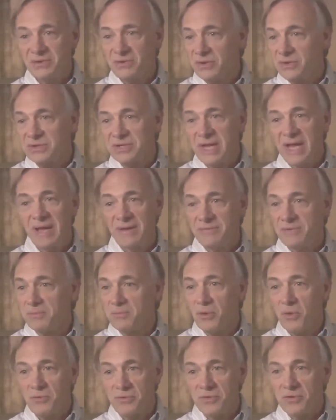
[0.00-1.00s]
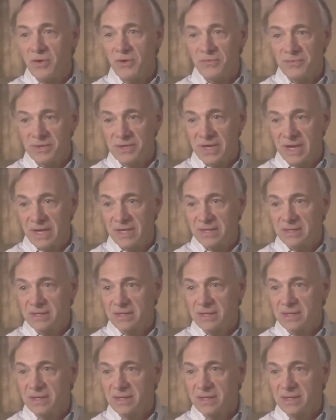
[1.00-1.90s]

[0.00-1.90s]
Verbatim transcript: They're going to have them over and over again.